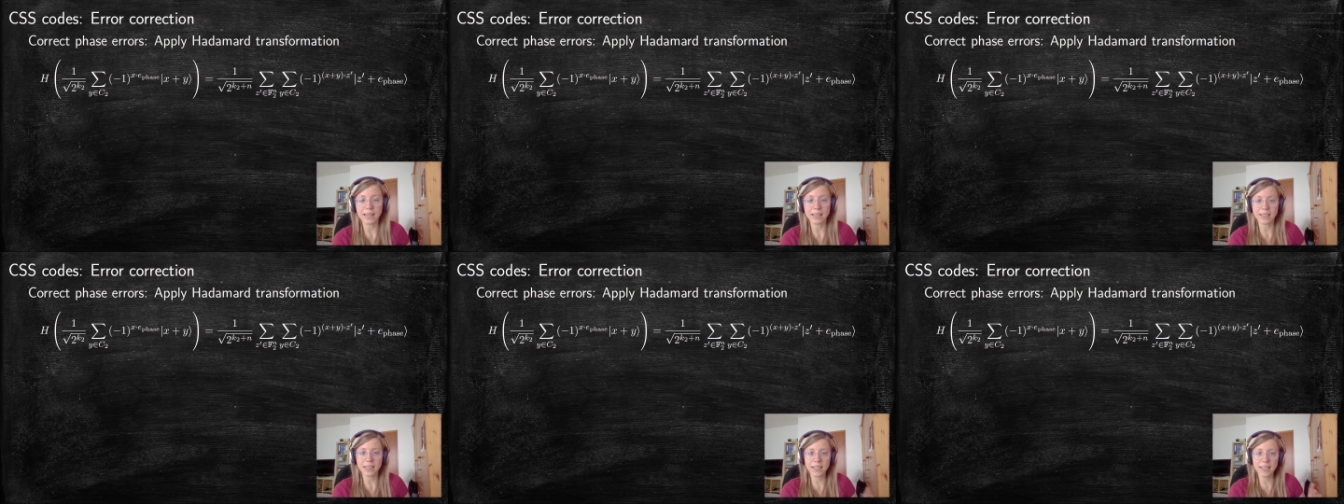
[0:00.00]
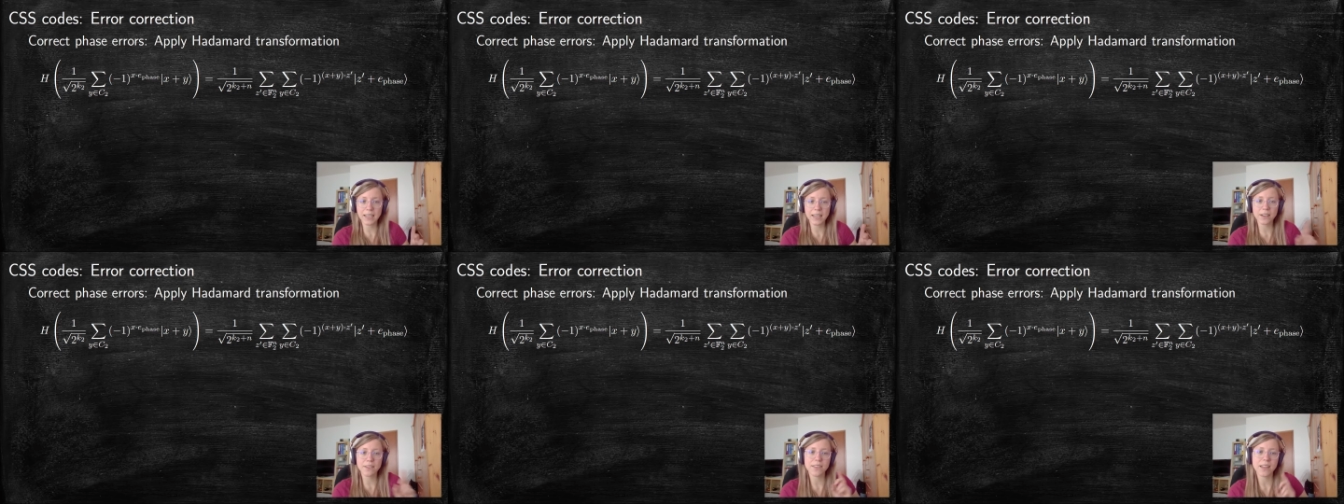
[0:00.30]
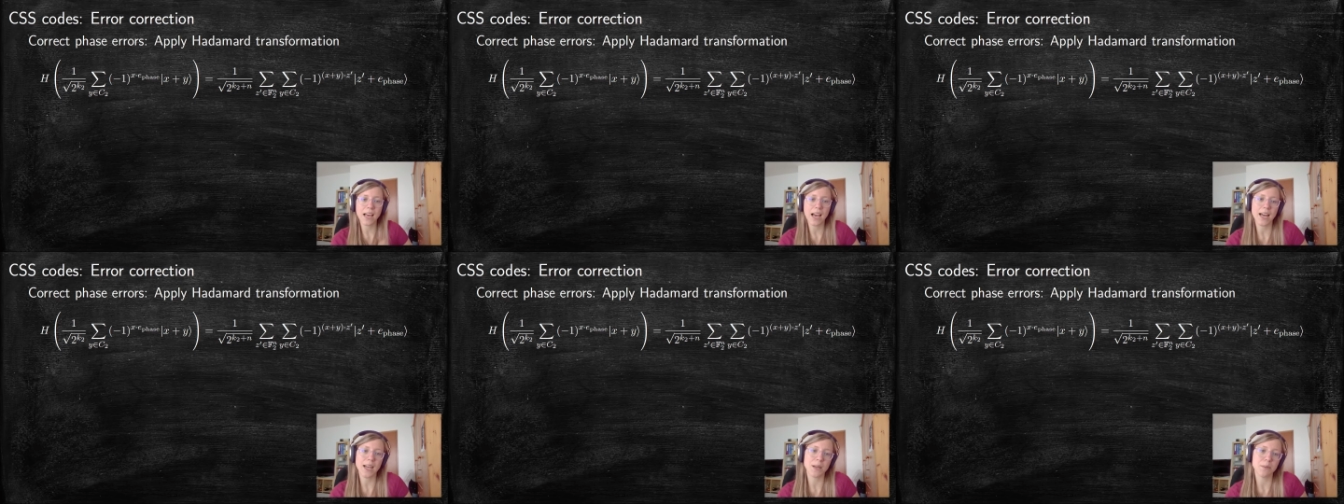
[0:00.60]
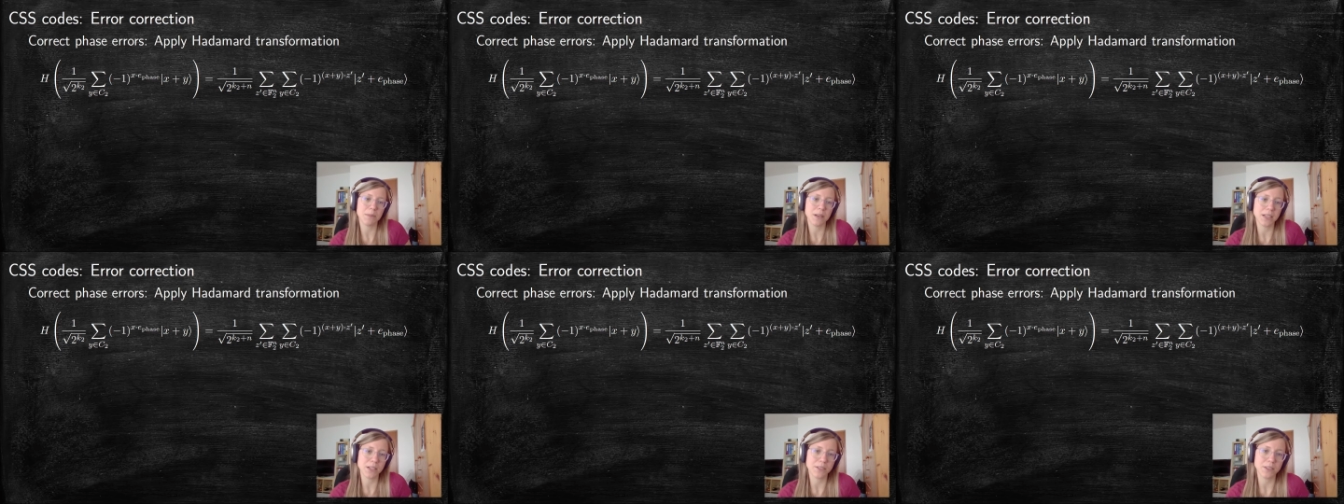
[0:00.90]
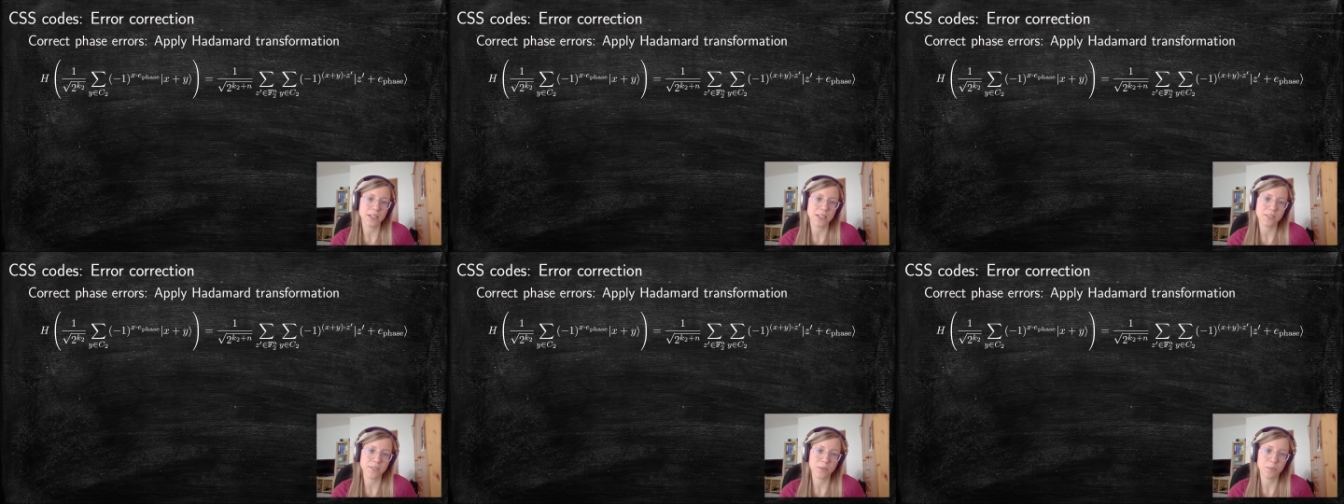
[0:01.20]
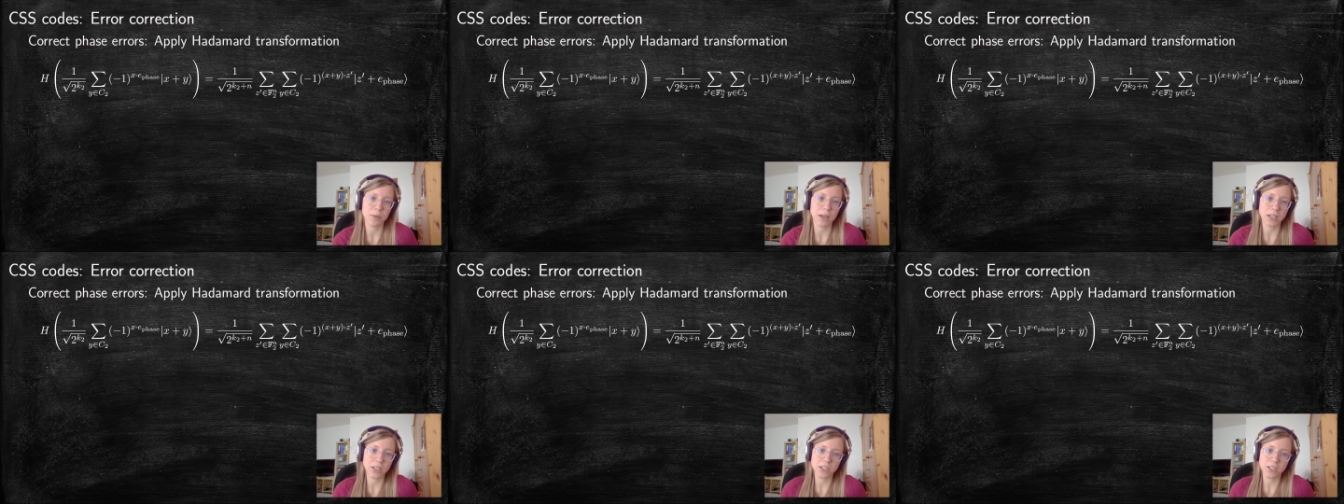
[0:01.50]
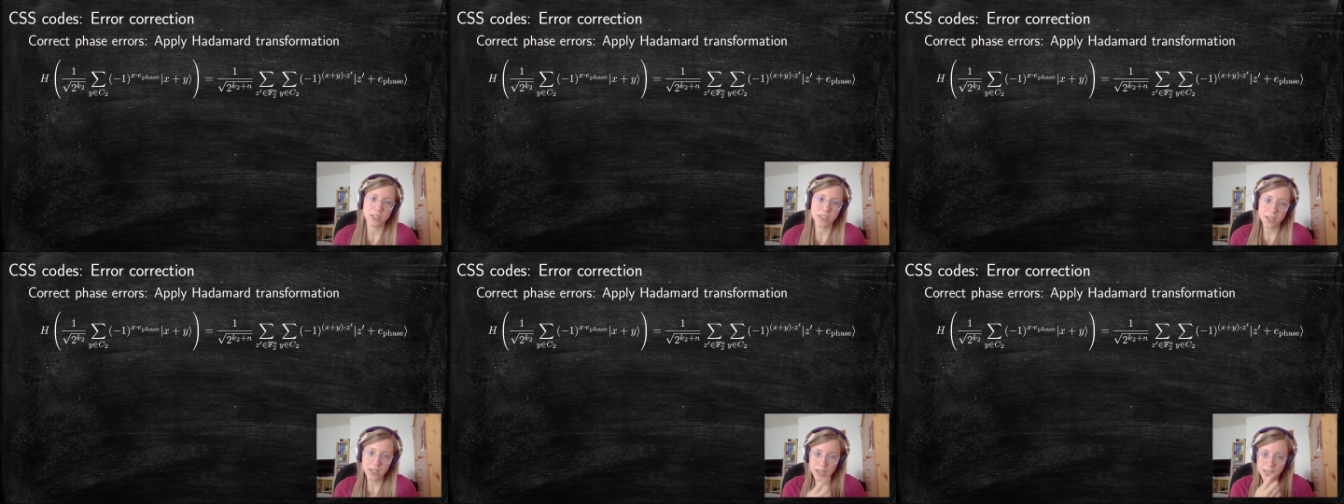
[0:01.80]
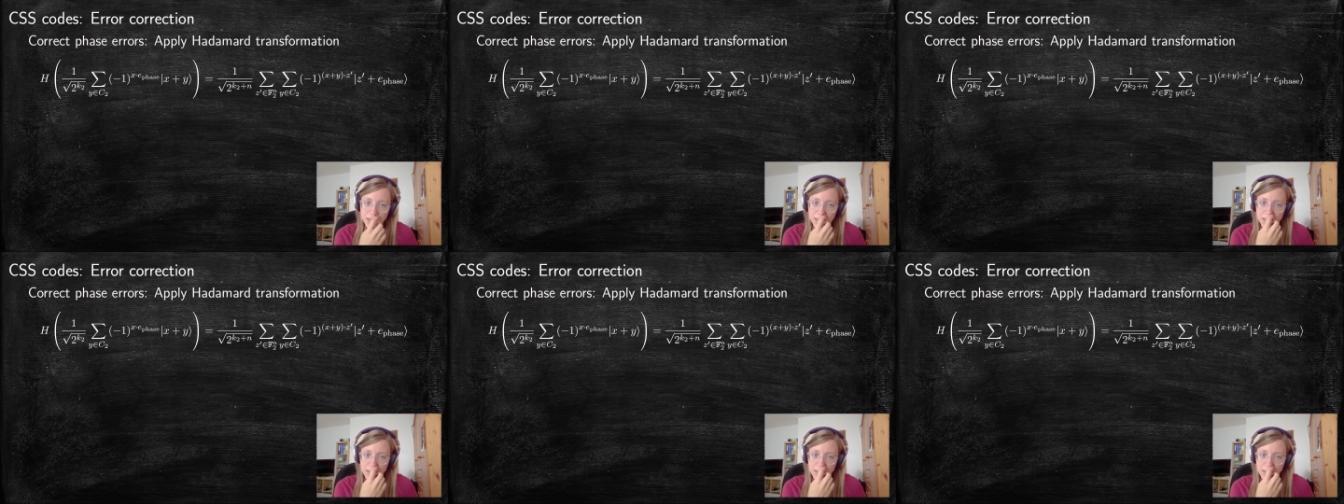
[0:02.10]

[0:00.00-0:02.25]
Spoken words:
and here the Hadamard transformation